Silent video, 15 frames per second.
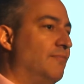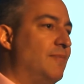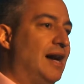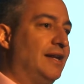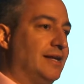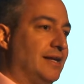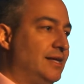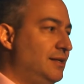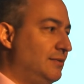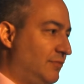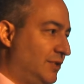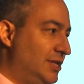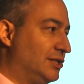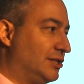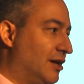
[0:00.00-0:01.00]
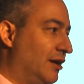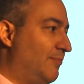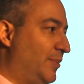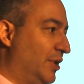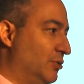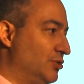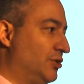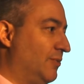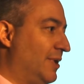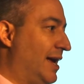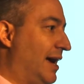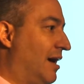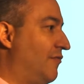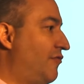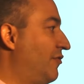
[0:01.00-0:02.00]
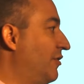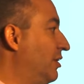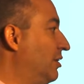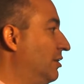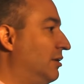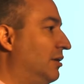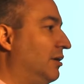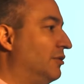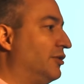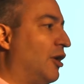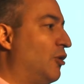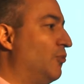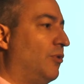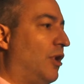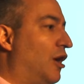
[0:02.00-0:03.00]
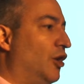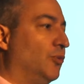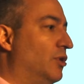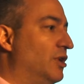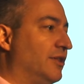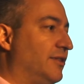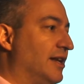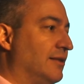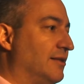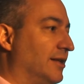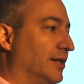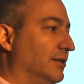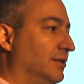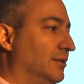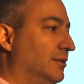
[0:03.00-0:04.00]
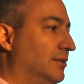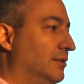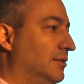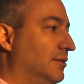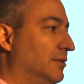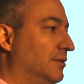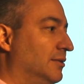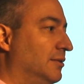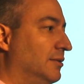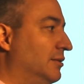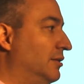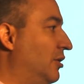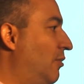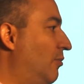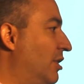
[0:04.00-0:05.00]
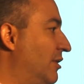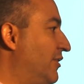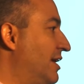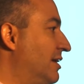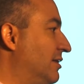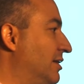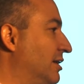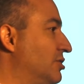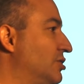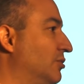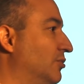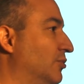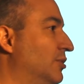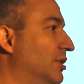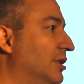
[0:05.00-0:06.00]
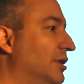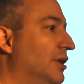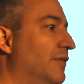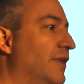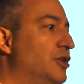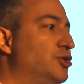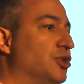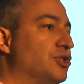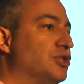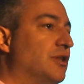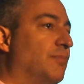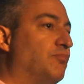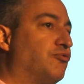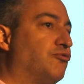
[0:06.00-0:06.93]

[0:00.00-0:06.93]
money, these kind of bills that we have, don't, aren't worth anything. They're not worth anything at all. They're just the